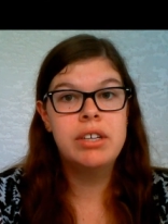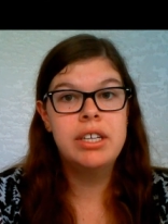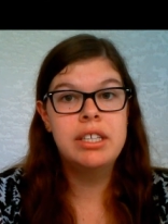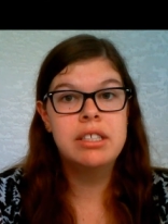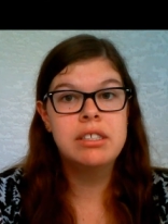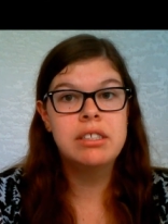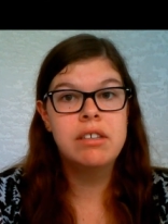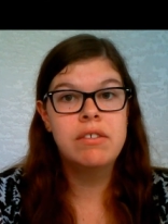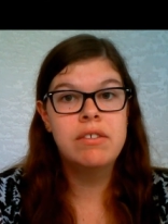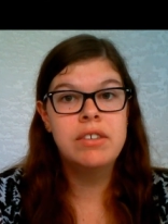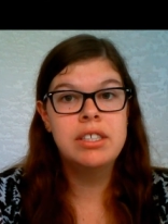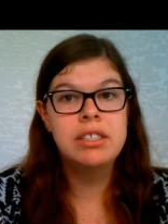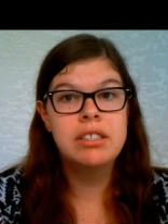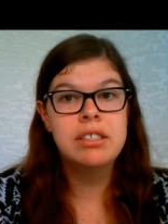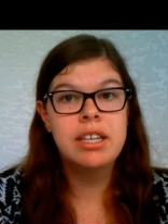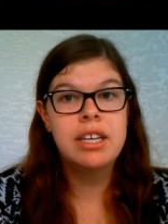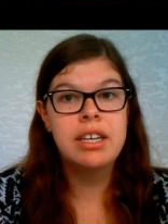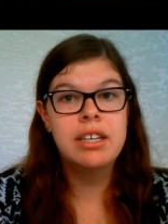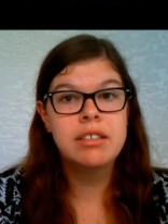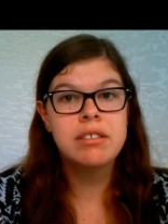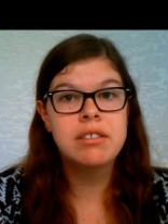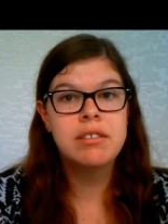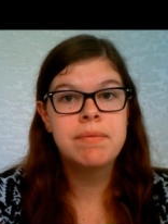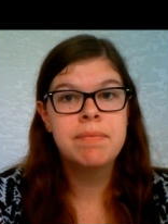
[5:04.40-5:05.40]
and a
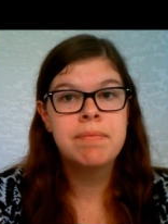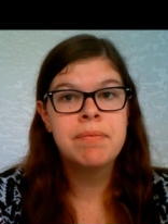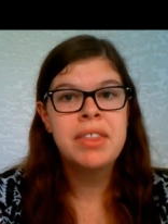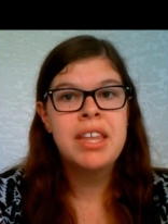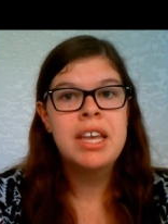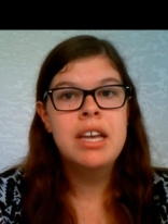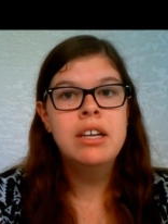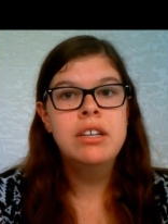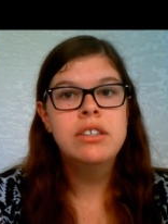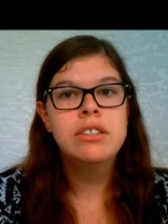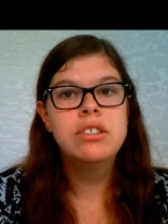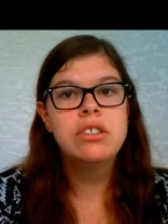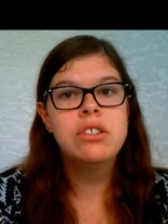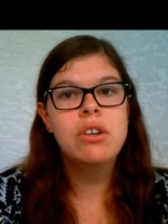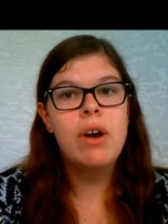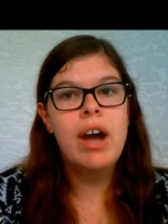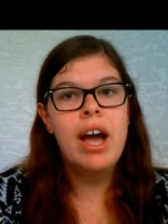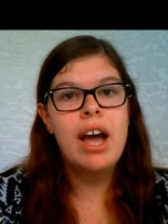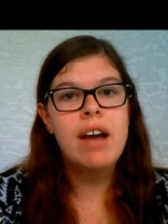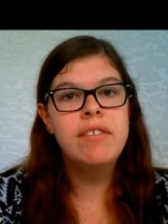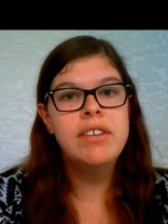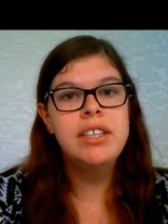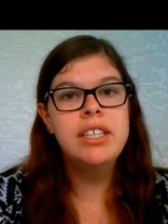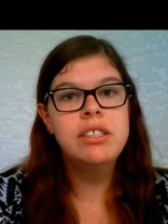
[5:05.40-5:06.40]
76. So
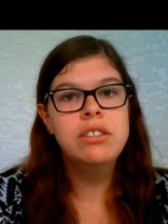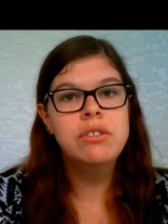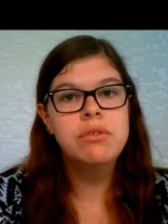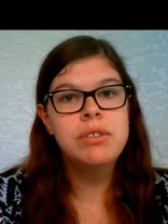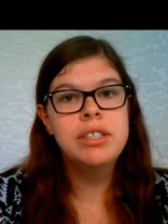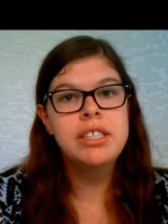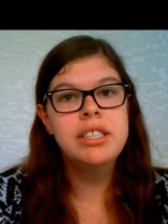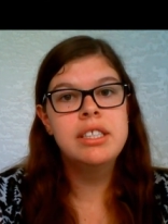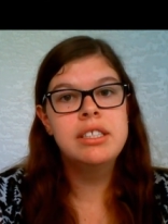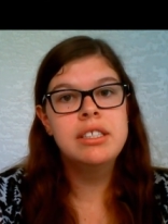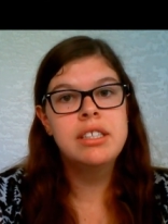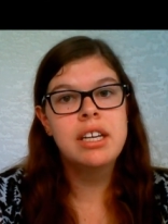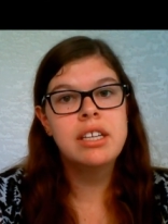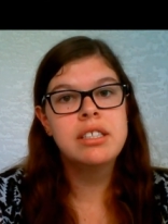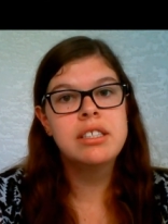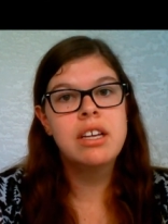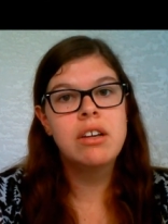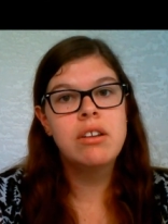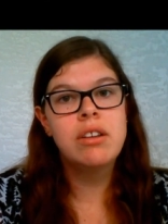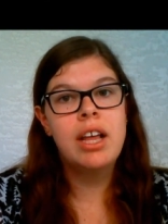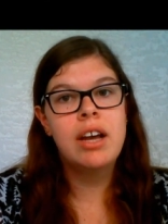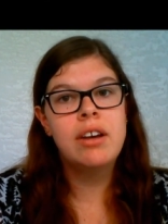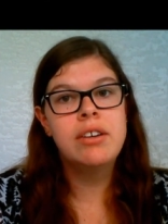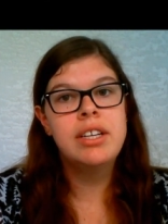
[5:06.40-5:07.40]
having us read the test
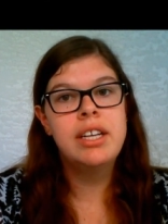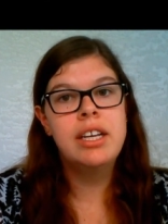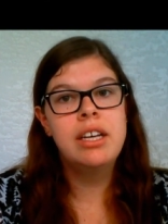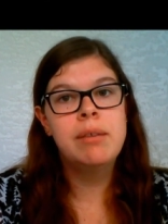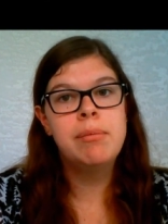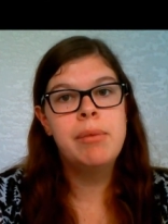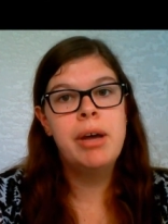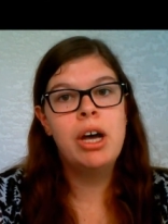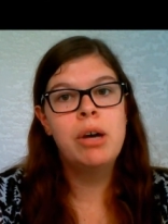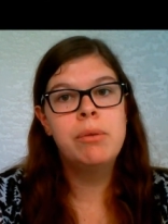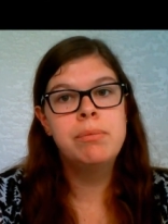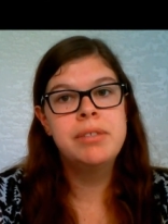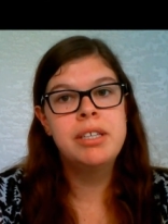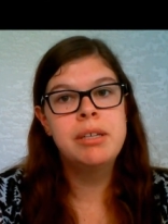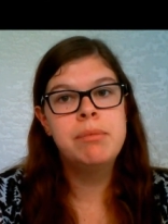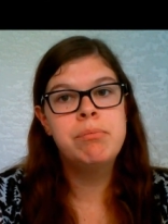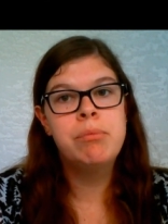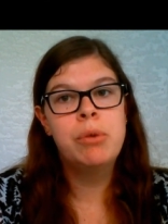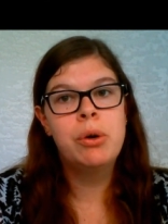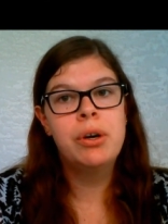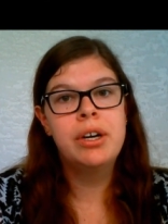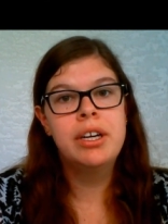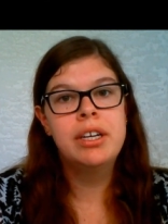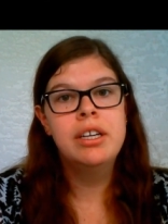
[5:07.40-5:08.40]
out loud to him helps him
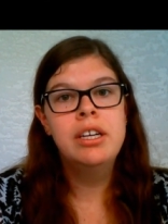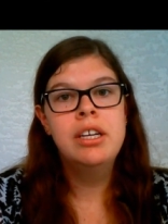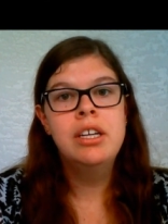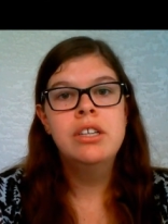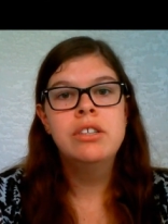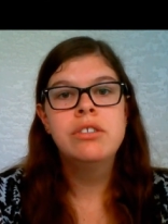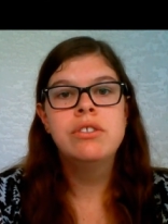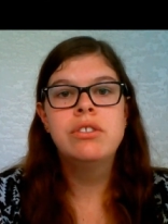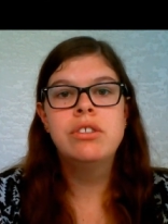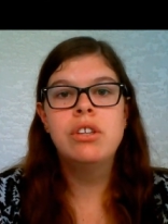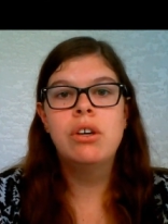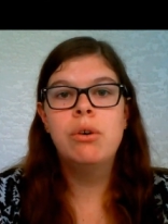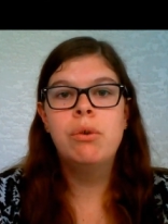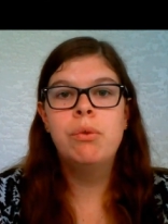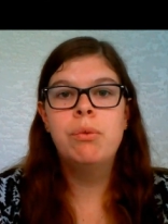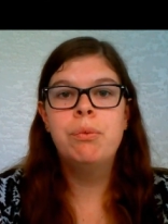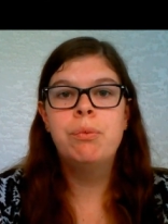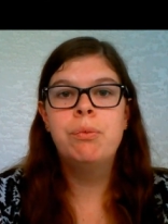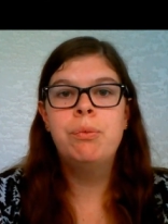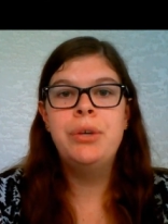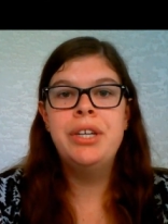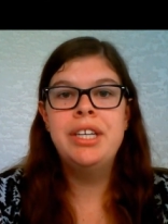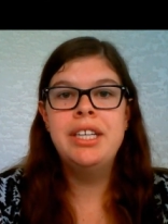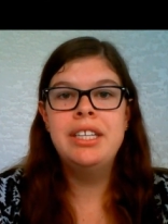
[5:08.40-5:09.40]
more. So
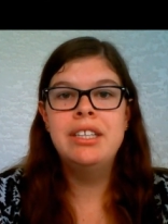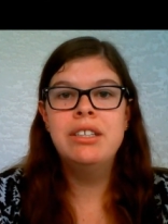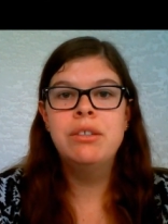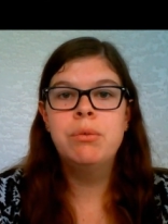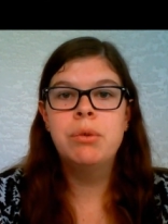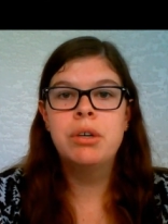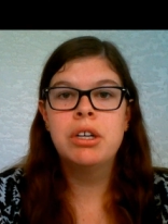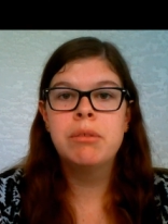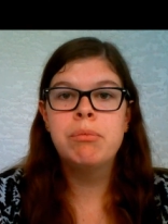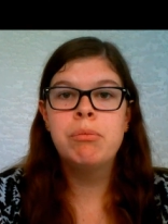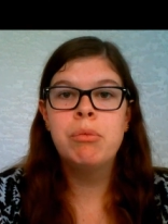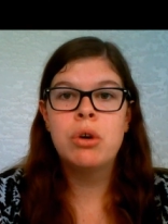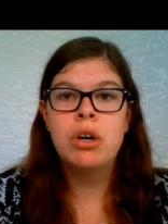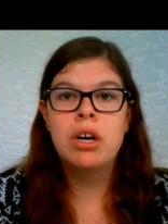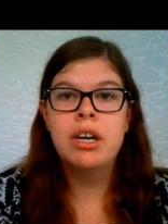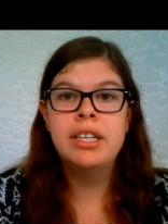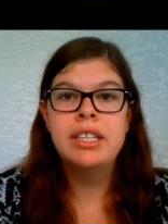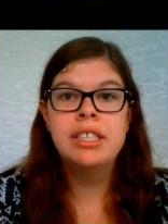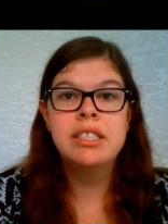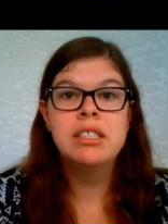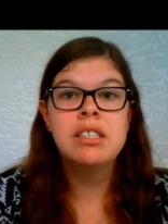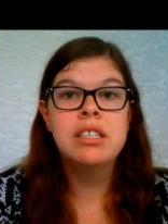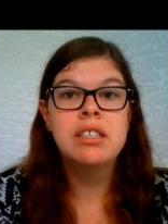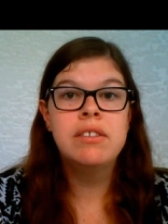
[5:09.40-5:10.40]
we need to work more on
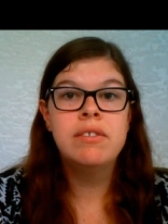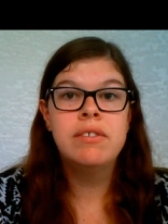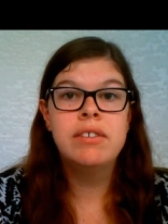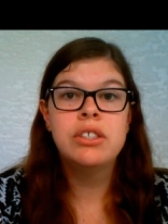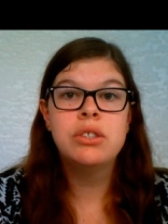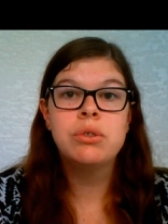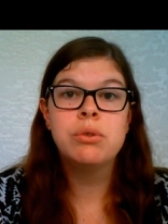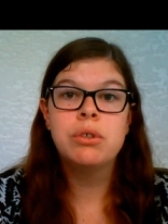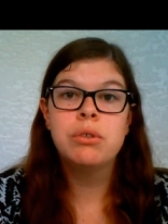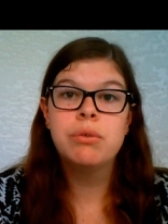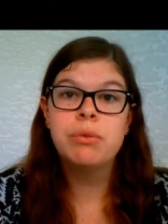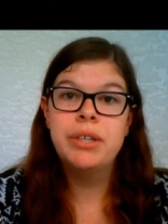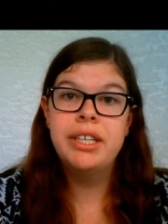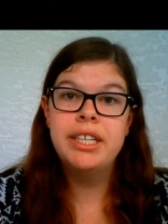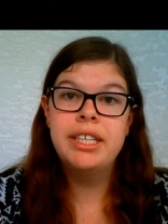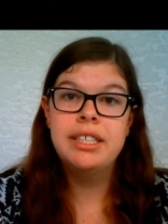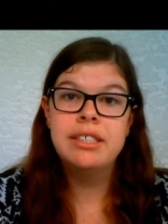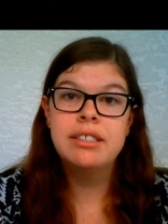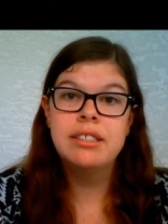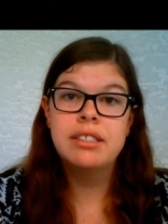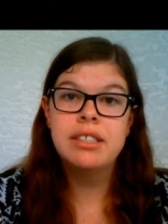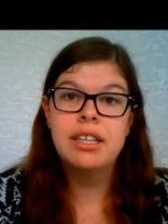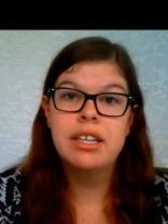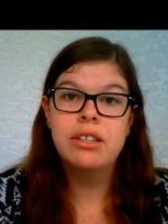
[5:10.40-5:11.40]
his individual reading
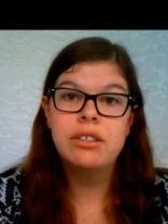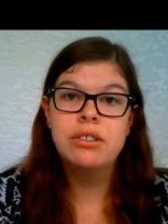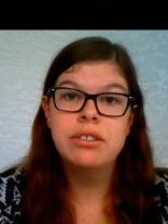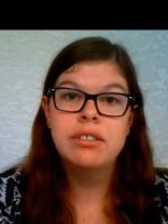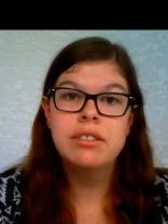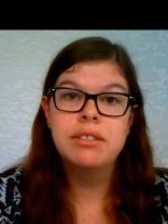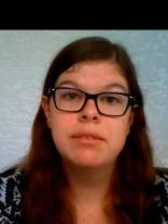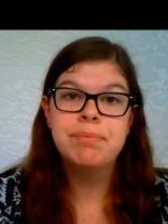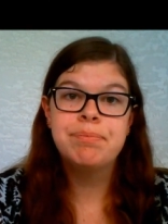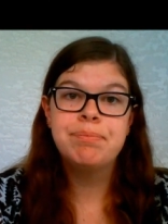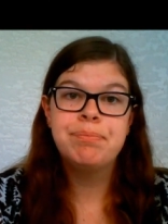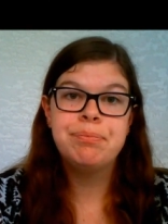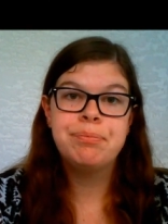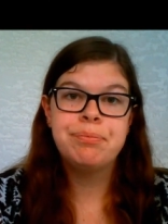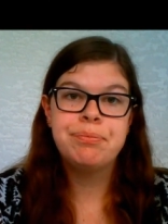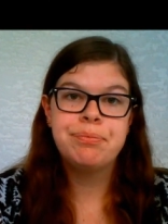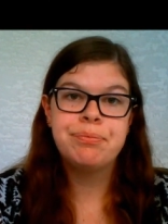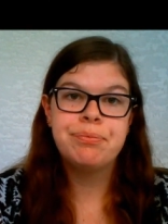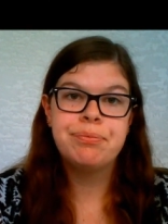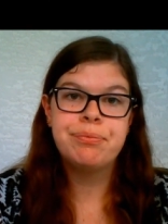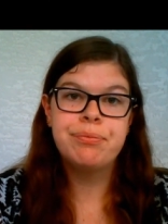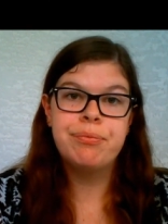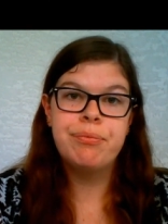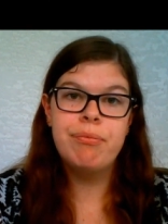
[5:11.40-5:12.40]
skills.
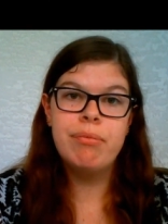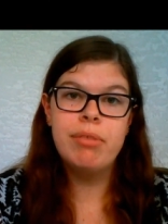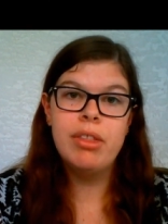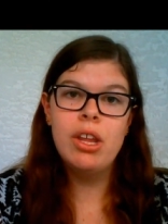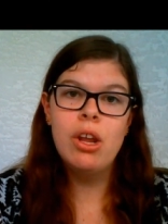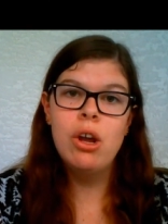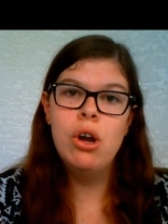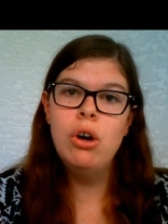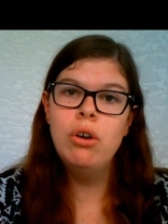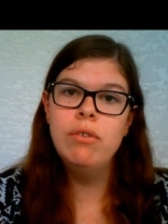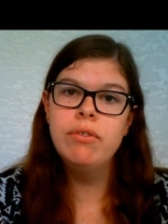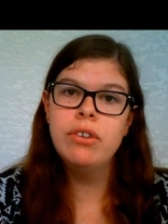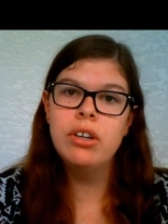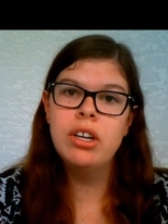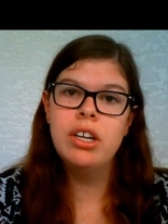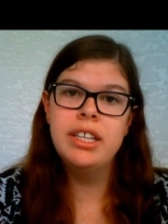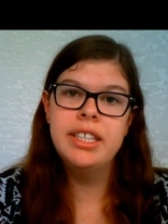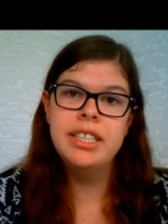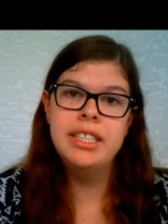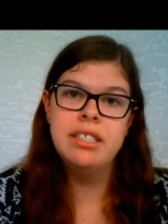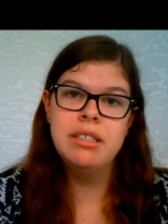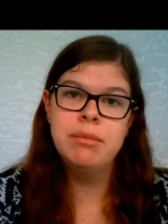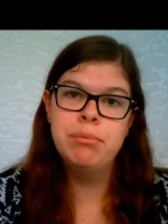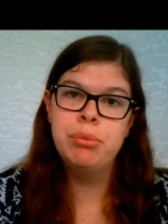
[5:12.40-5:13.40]
Overall,
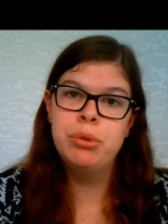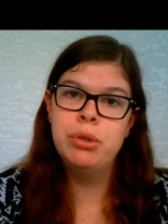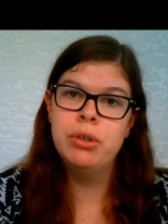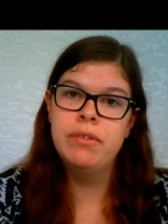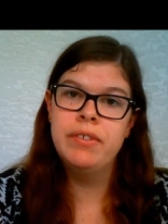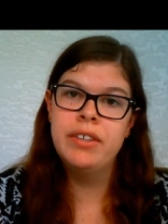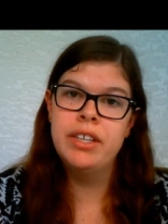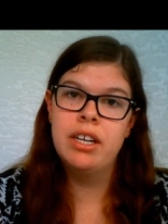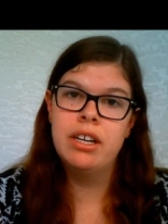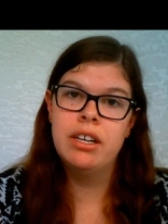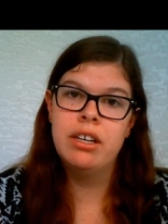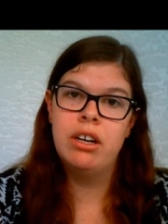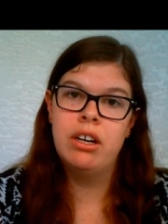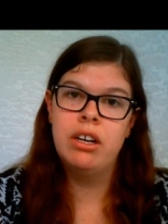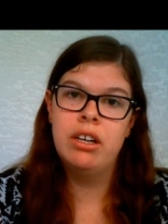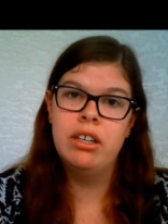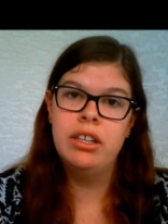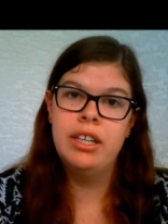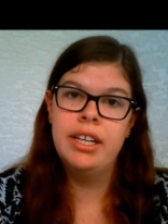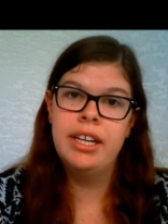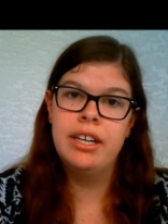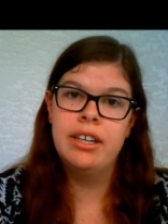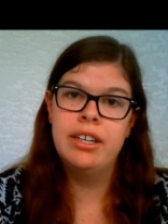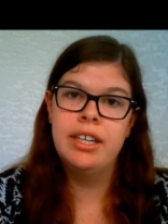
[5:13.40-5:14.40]
he's improving in all
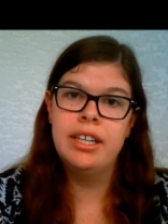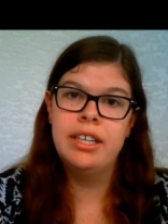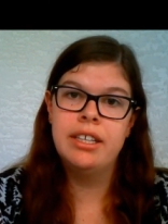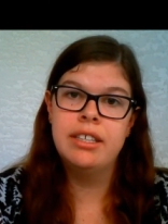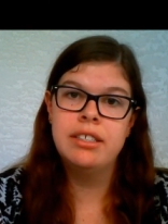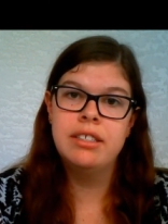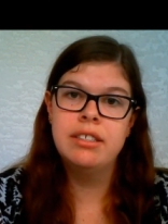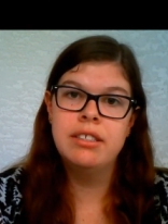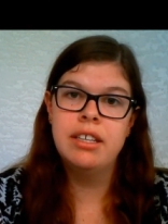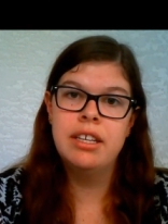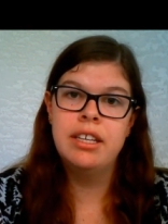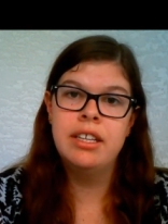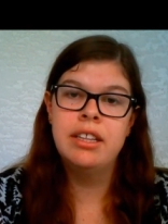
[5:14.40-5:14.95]
areas,